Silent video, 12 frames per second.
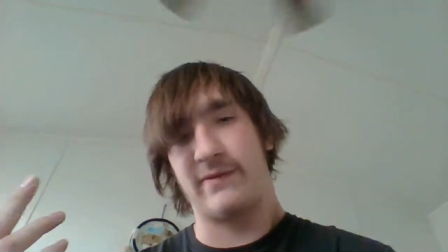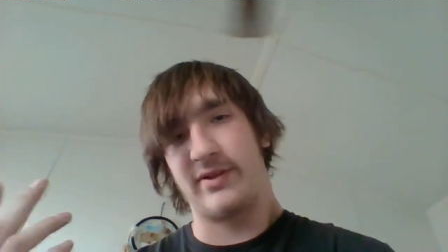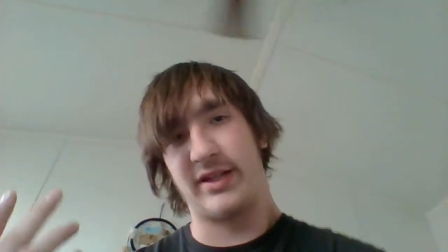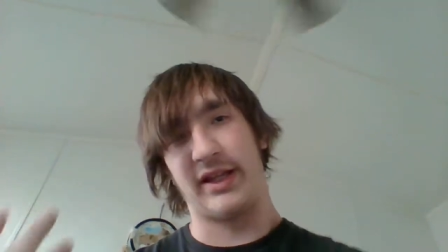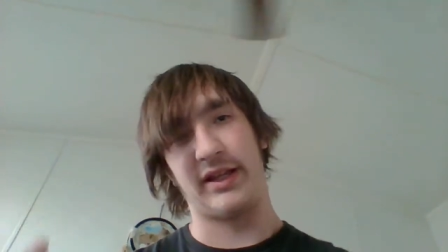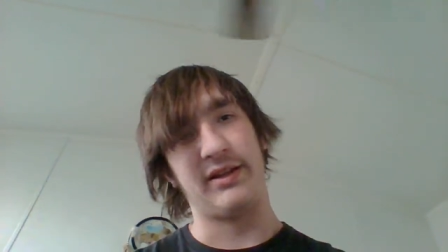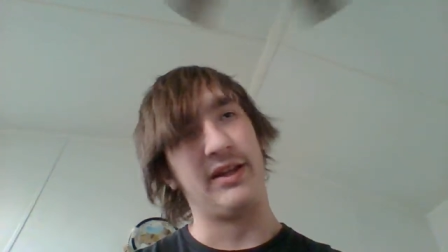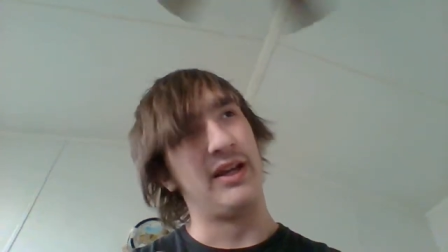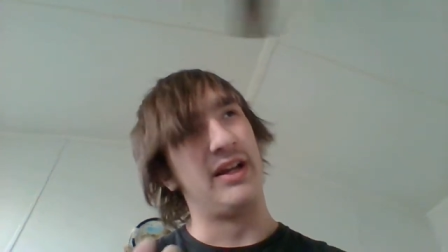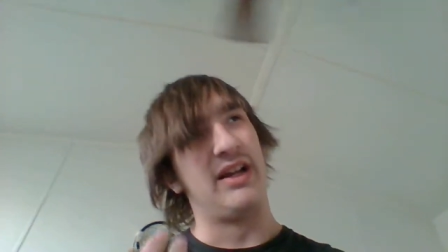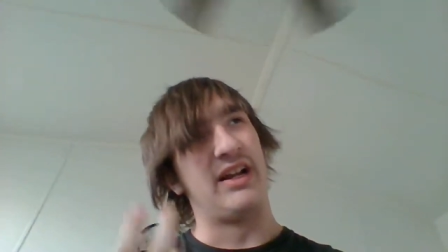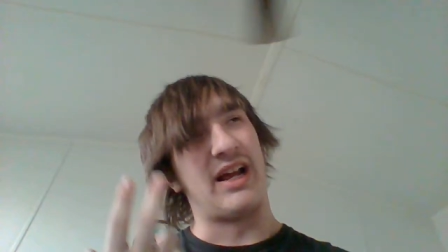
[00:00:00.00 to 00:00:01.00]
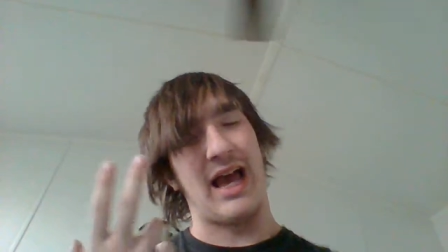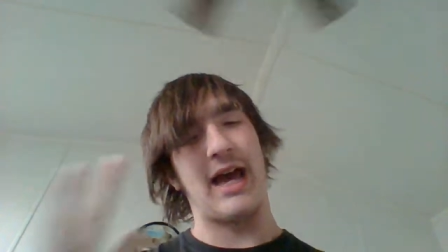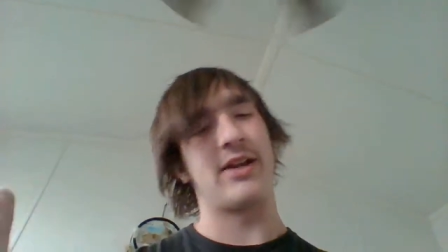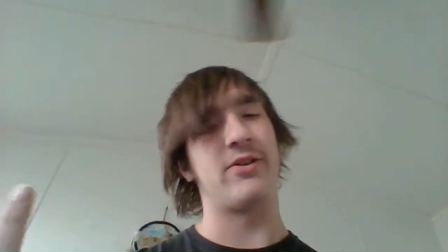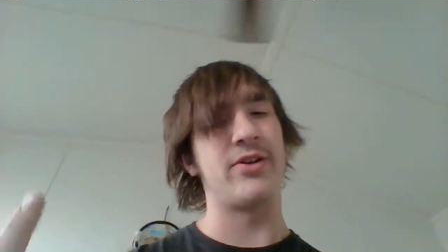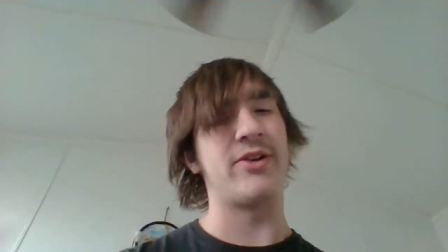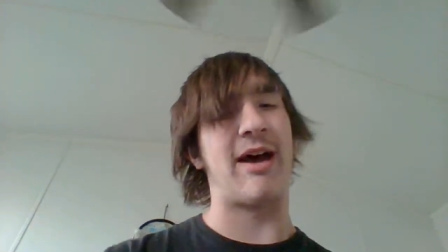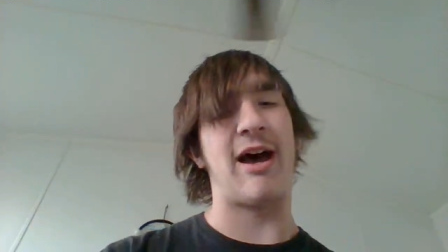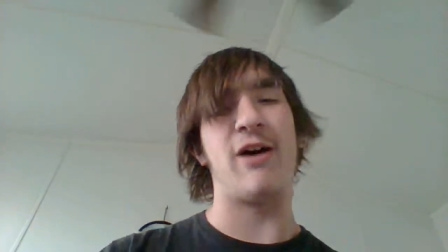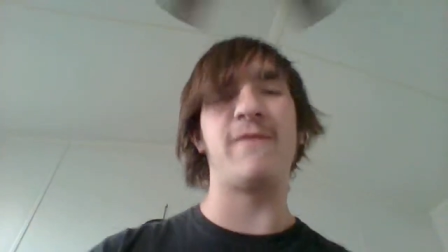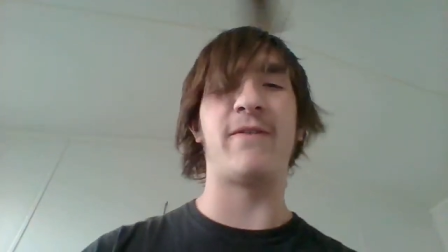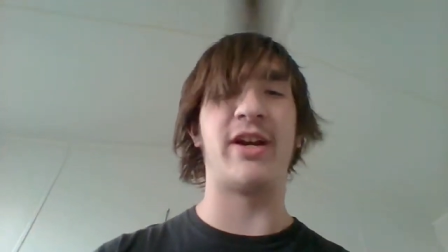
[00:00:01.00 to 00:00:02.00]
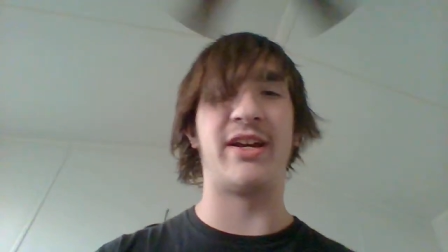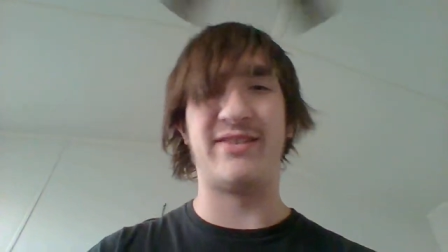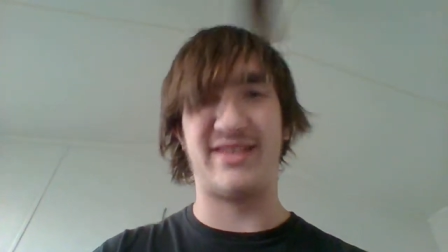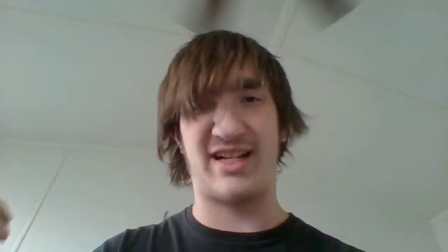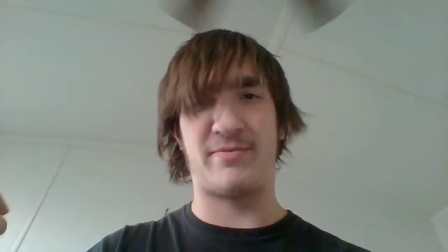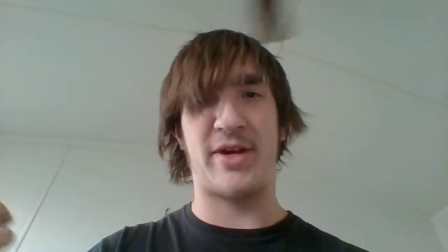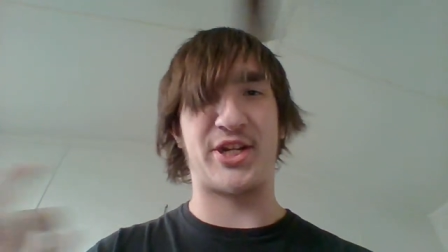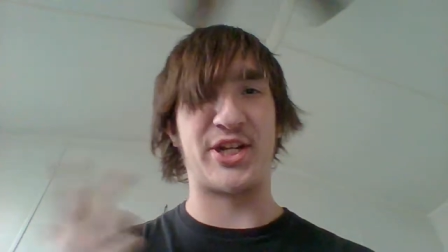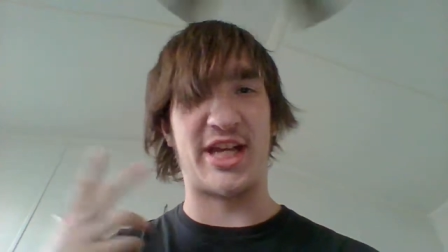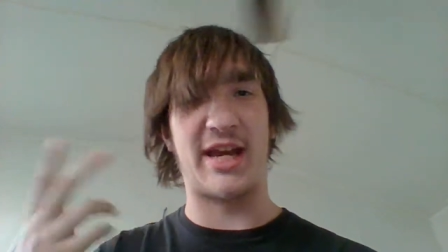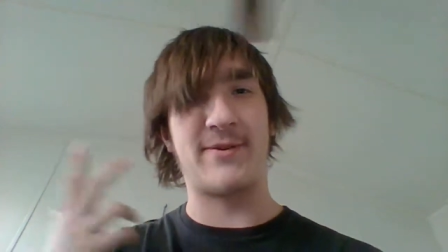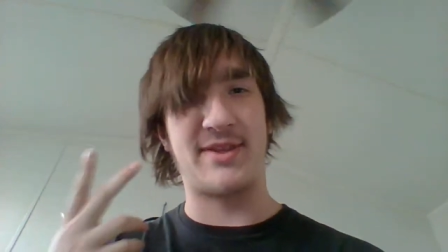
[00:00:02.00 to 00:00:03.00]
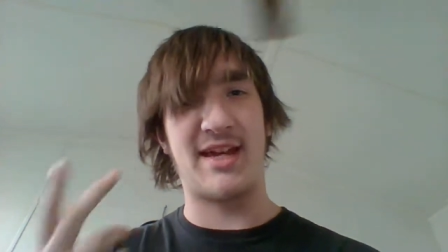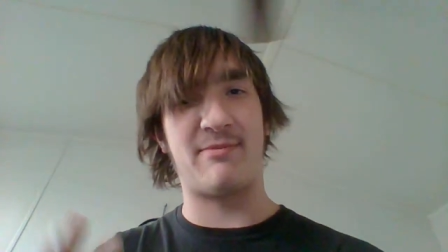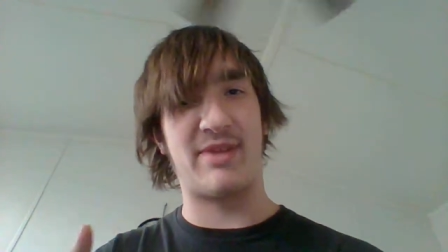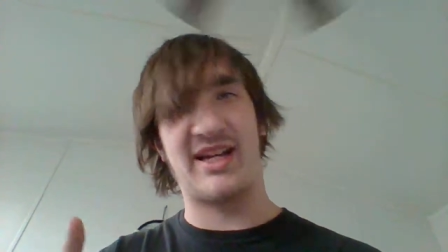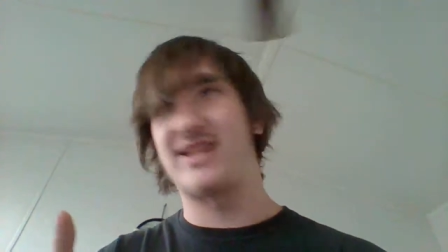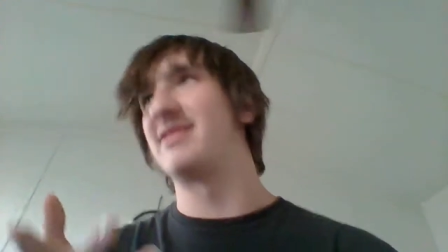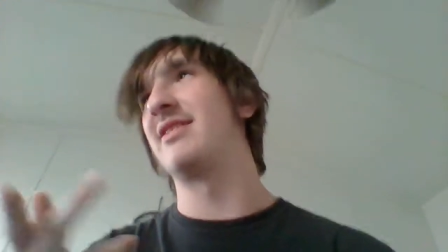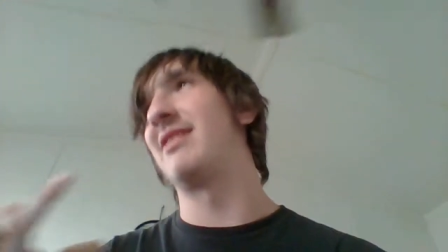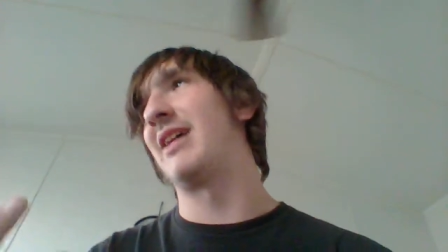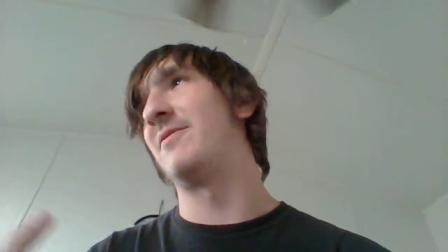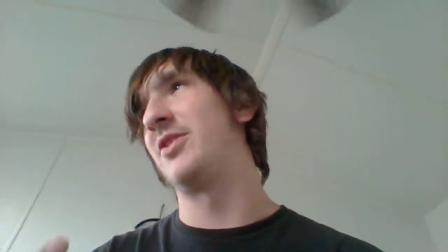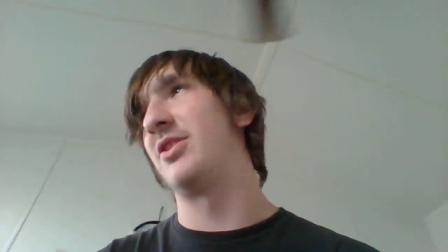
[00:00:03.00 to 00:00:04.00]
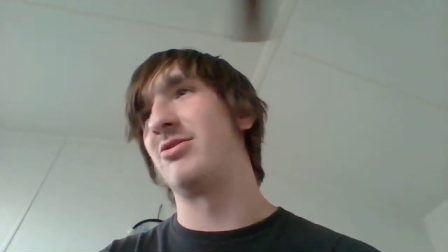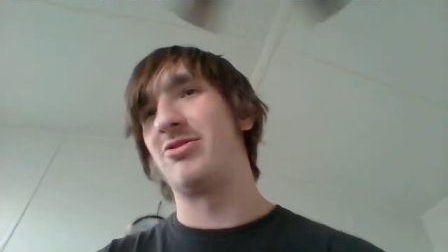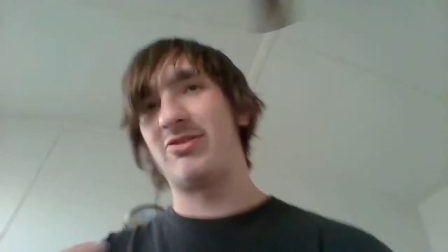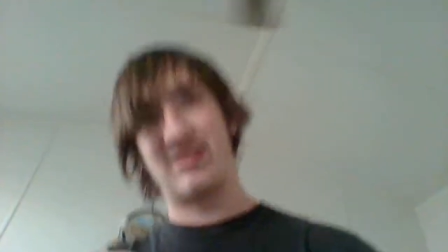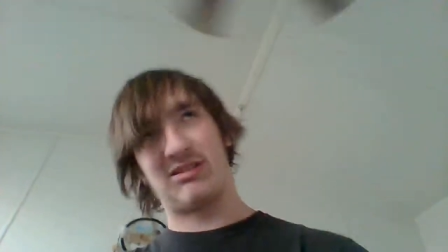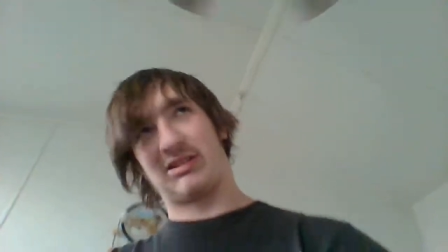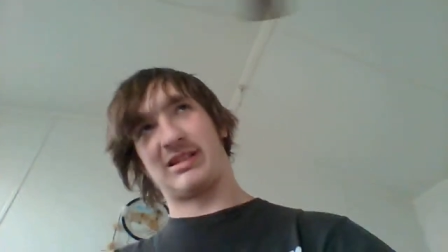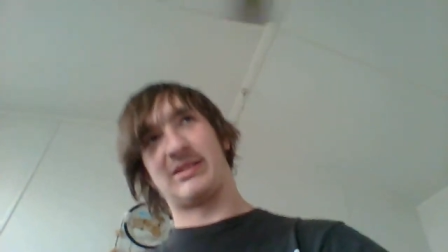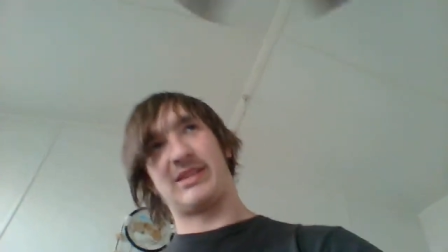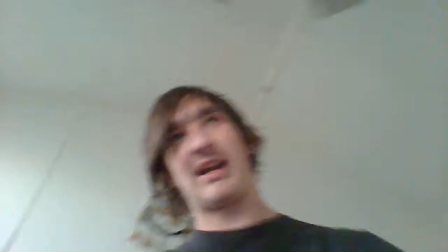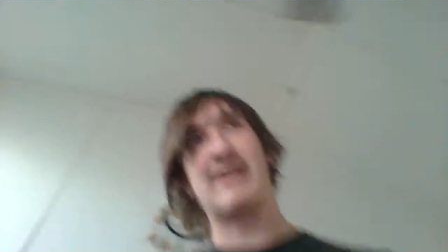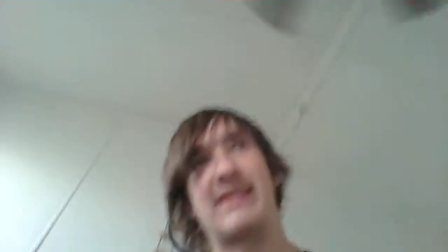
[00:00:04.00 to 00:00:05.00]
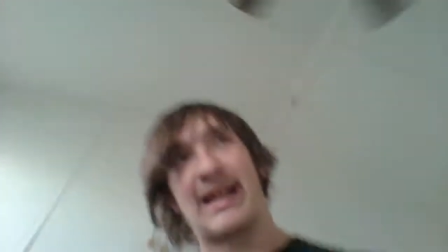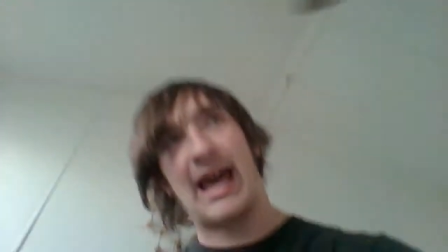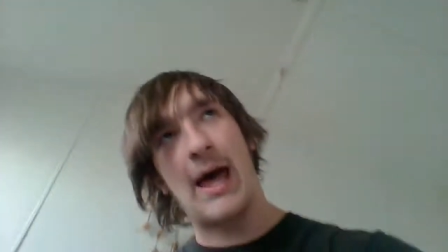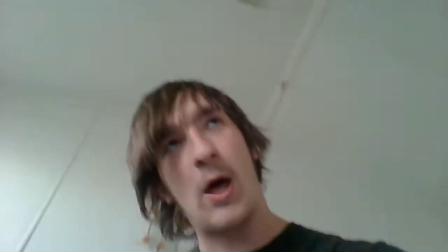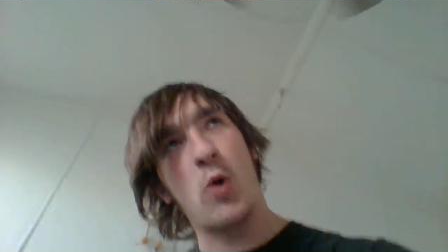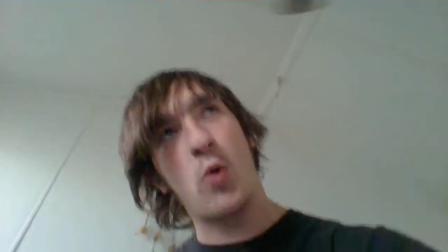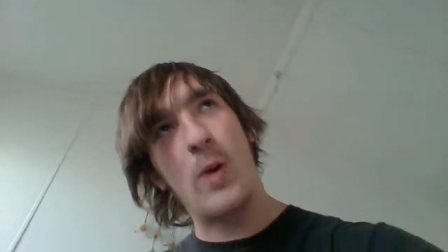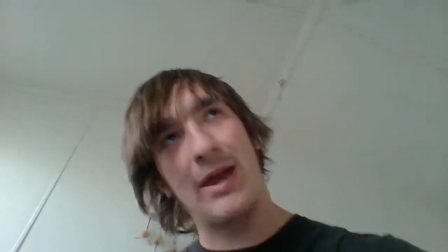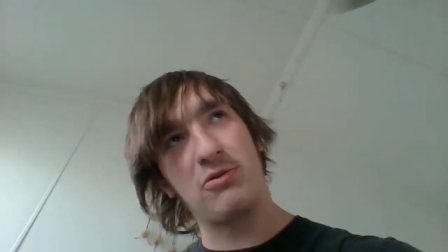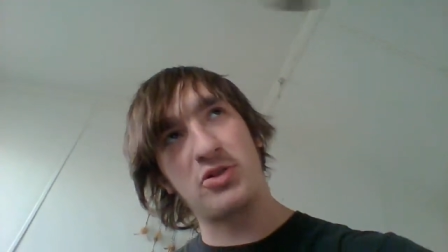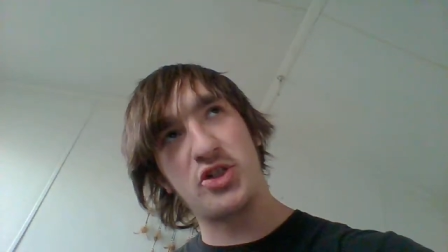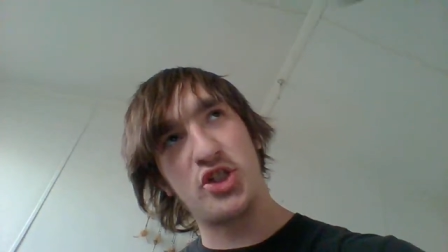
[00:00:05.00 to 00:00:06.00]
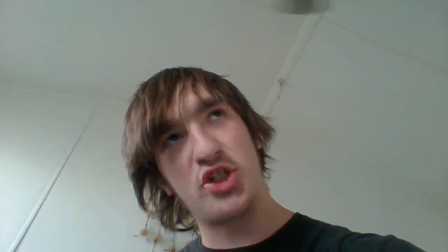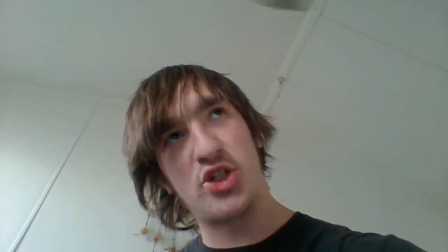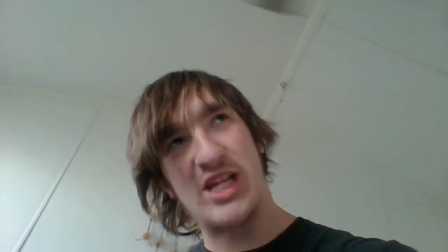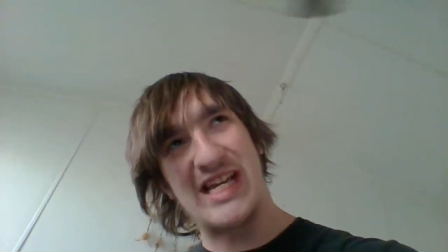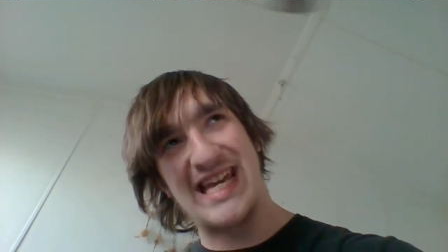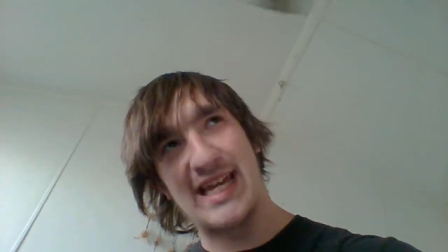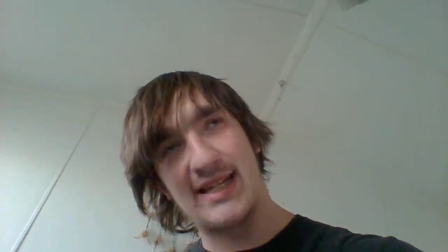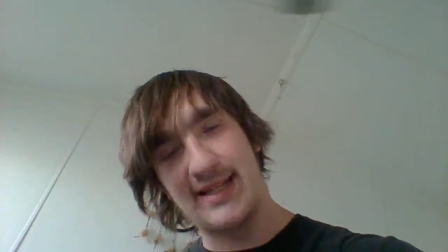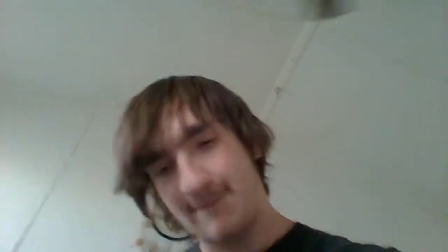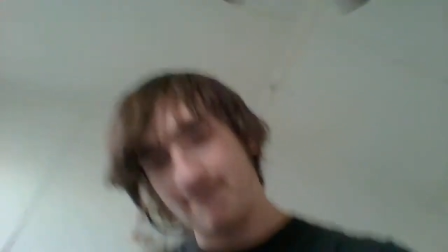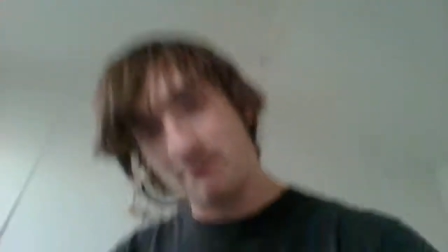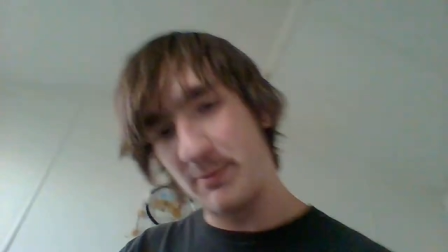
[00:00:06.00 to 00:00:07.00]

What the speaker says: And then I don't know how far he was expecting to get with that, but I can tell after he threw, he's looking at the guy like, oh, well, shit.